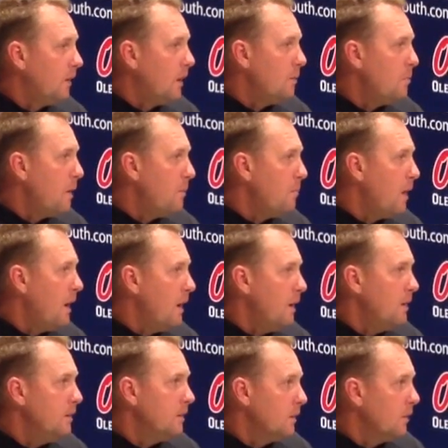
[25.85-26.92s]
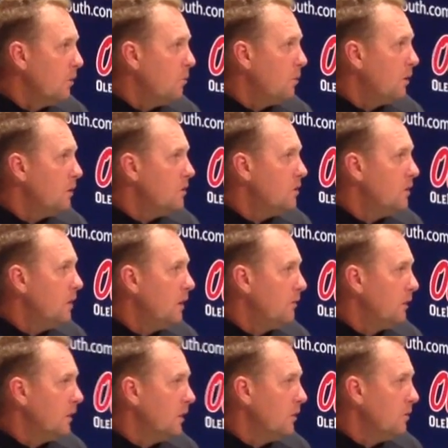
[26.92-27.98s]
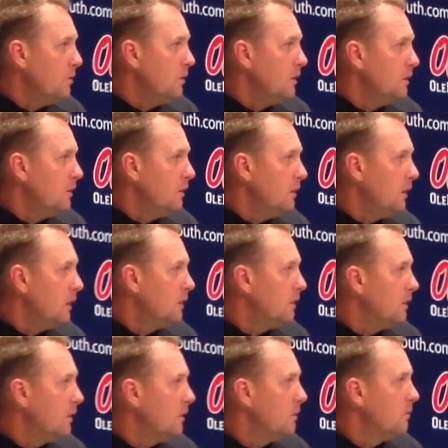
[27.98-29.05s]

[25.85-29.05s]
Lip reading: let my mind go where it should never go, and that